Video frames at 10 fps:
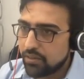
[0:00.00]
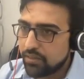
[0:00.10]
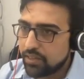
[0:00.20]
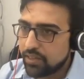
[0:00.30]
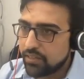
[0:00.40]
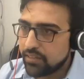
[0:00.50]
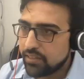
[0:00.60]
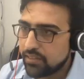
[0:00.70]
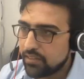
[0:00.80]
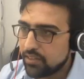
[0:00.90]
is the
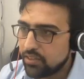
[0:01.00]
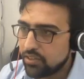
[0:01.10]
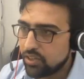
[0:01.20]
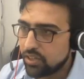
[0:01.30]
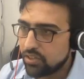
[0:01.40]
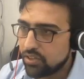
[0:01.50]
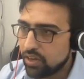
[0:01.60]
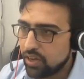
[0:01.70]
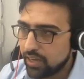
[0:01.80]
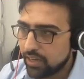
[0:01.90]
instance
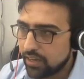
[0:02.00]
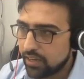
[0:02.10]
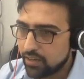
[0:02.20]
registration link.